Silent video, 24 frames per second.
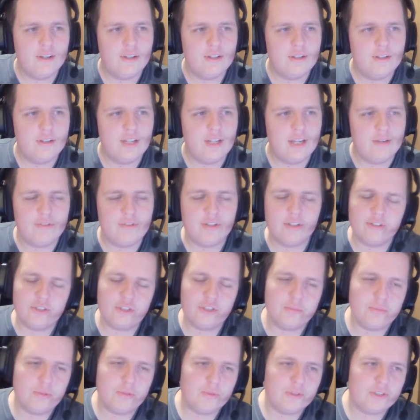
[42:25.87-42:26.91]
Even though they
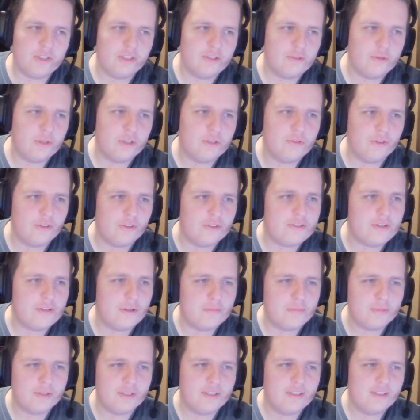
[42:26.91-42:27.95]
shouldn't be watching Twitch full stop,
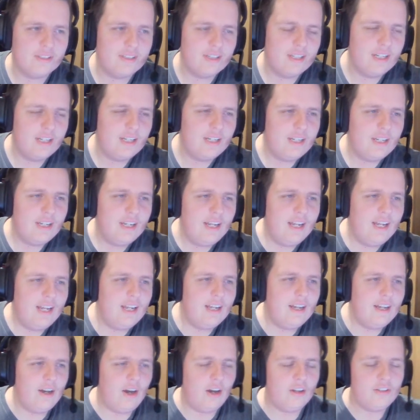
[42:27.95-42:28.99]
but
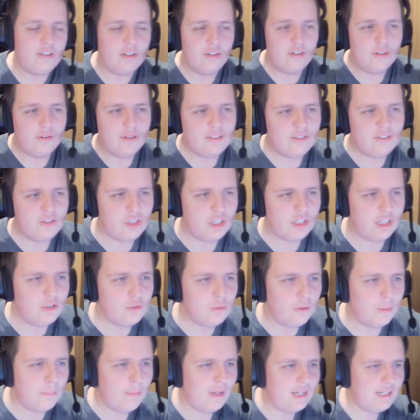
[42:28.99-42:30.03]
I don't know how to change
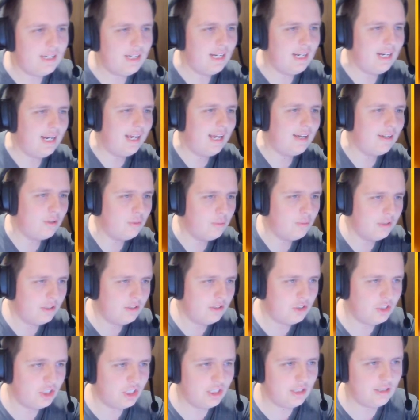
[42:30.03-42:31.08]
Wattpad
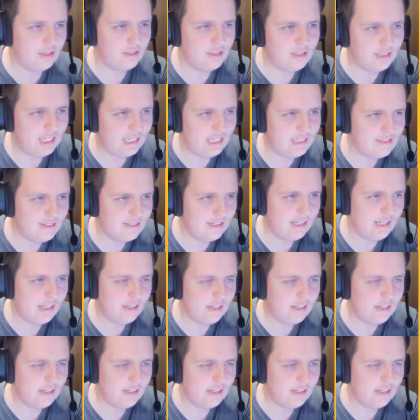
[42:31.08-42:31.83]
language, Yeti.